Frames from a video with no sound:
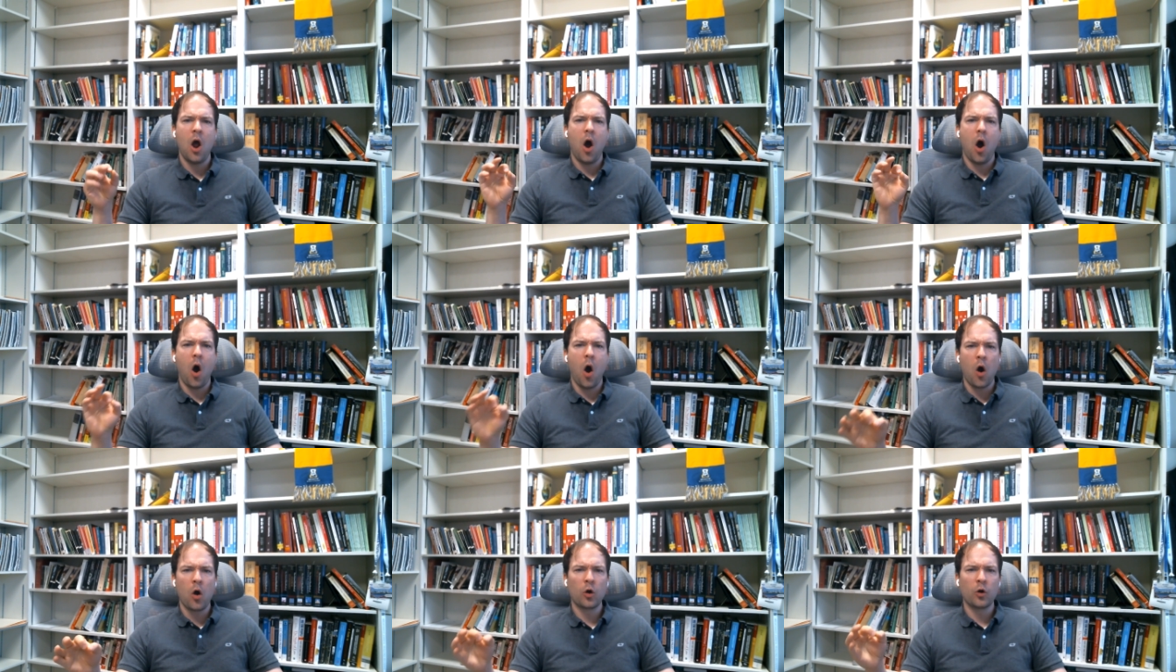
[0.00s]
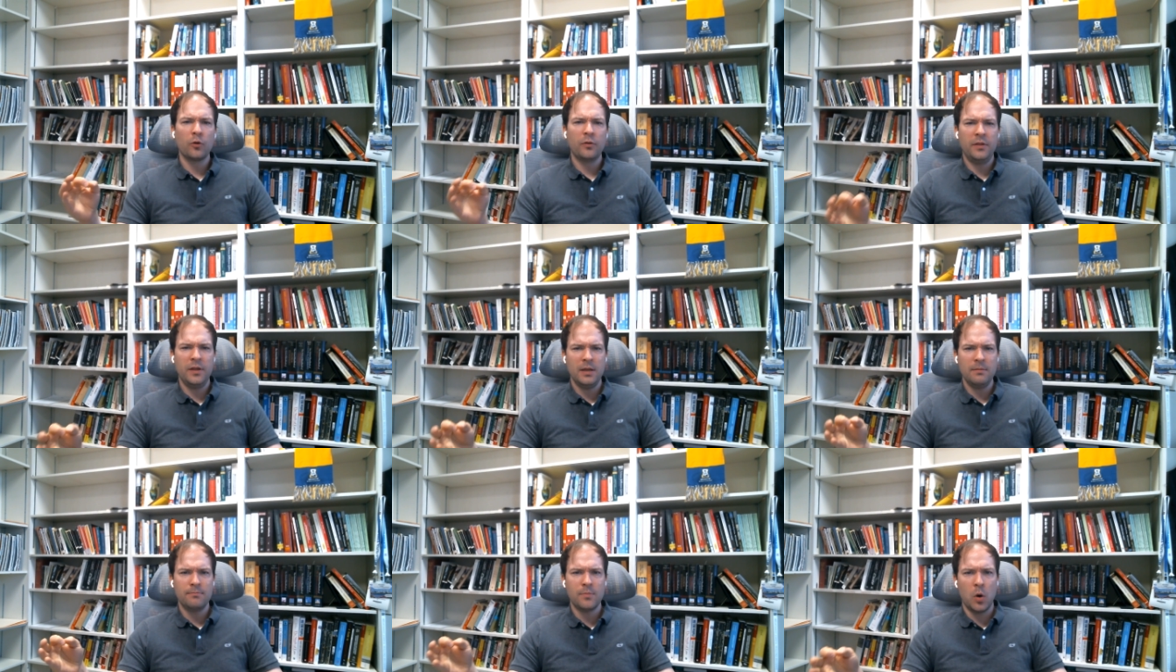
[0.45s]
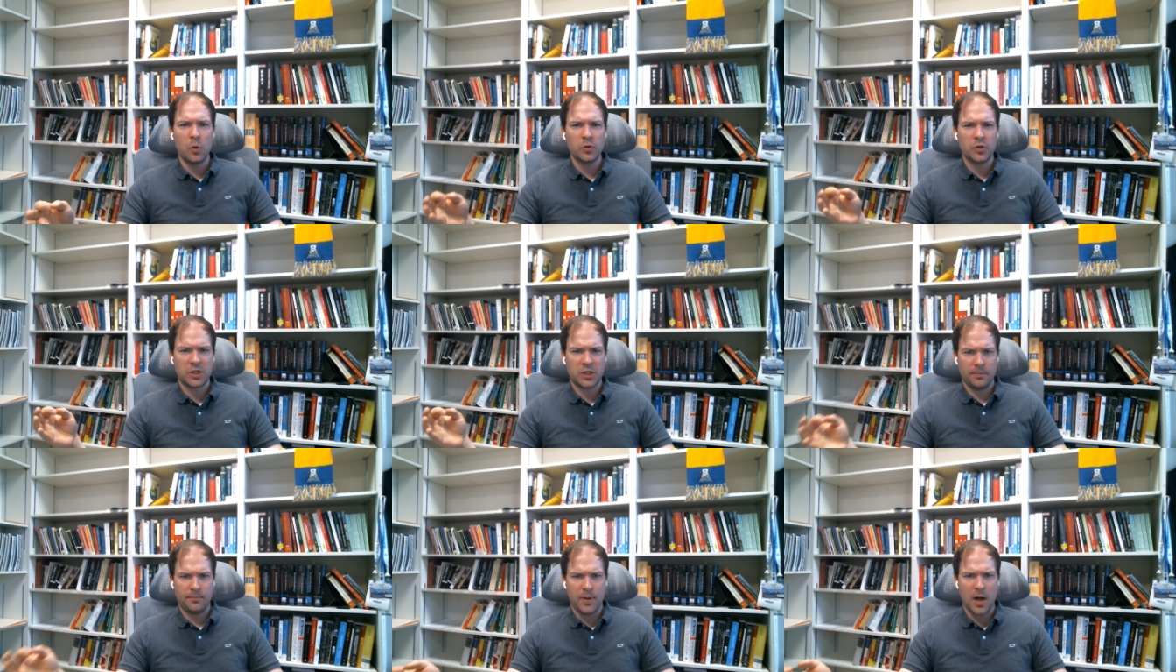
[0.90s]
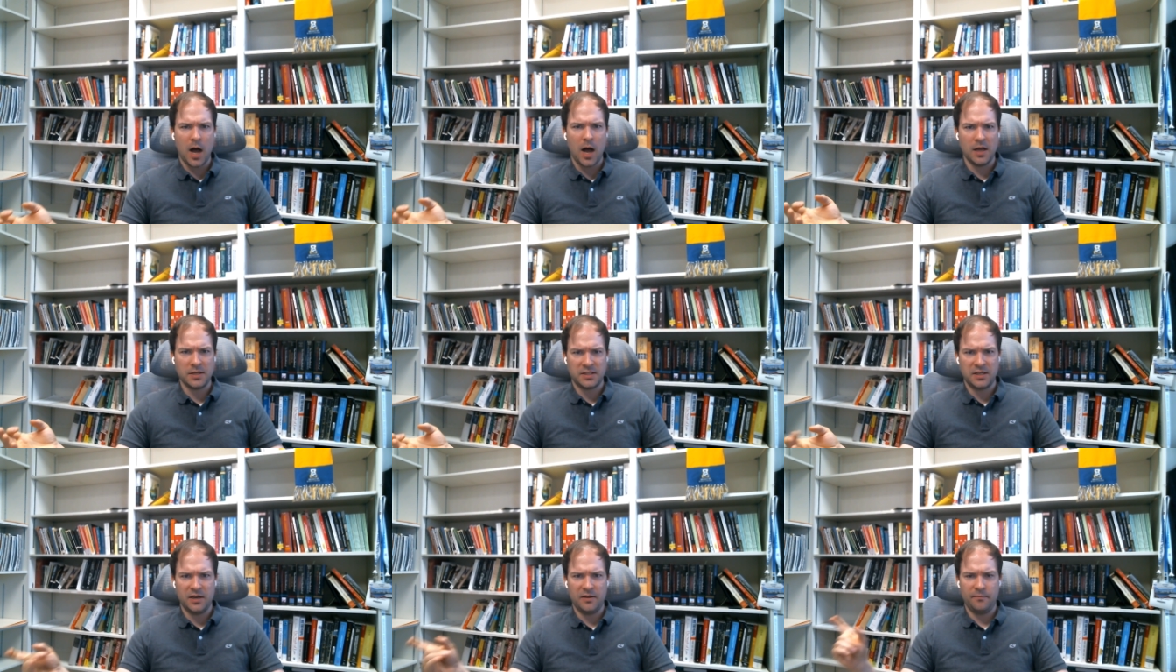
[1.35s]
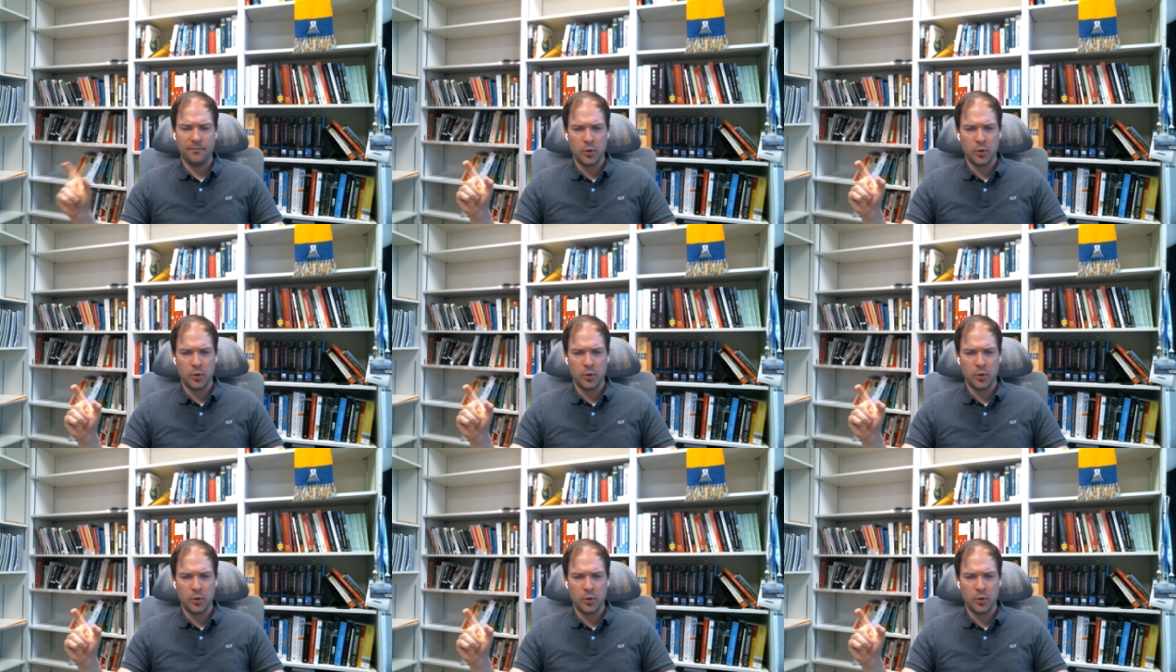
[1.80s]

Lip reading: are the most positive,